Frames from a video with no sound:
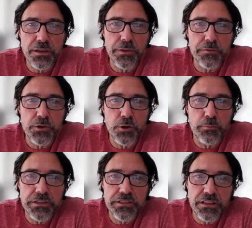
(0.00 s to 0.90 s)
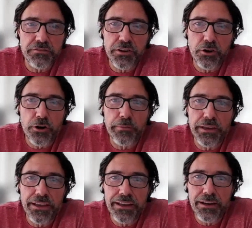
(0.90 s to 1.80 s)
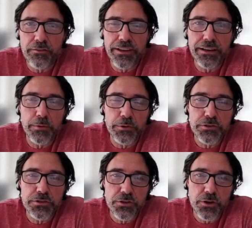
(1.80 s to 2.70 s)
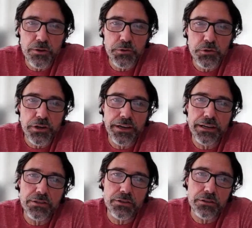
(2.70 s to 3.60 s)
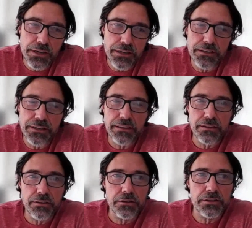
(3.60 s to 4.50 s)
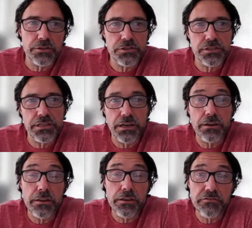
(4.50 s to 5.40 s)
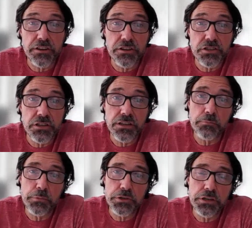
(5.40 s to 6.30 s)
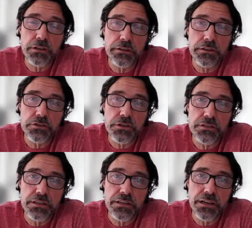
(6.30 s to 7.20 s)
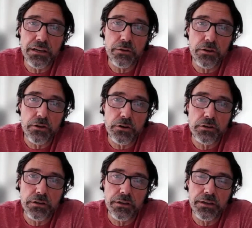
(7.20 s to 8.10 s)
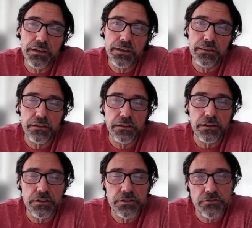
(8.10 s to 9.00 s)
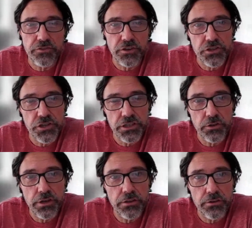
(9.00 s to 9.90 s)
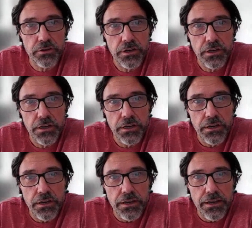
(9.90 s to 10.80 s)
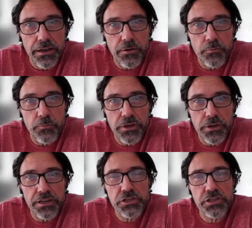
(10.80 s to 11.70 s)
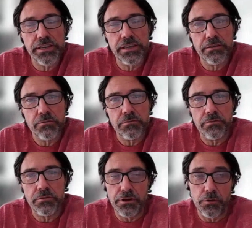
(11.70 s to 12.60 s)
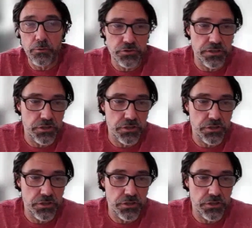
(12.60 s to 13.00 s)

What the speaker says: sometimes call myself a car mechanic of animals. So I'm trying to look underneath the hood to see how do they function. And I'm particularly interested in how the heart and the lungs are functioning together. Initially, I was